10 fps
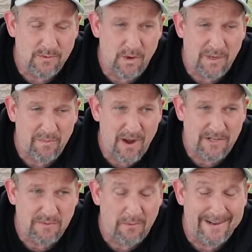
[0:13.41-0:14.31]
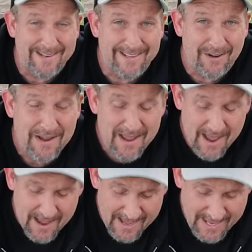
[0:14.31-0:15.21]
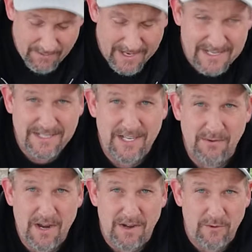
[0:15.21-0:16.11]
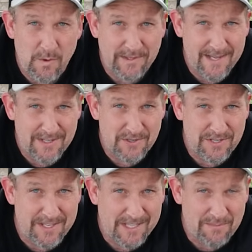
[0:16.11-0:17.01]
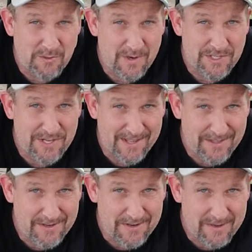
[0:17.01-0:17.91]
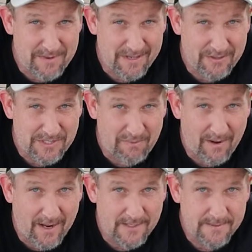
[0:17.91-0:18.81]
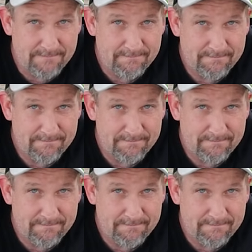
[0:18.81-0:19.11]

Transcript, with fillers: It's a work in progress, but we're getting there. Anyway, stick around if you want the answer to the eclipse question. I think you're going to be a little surprised.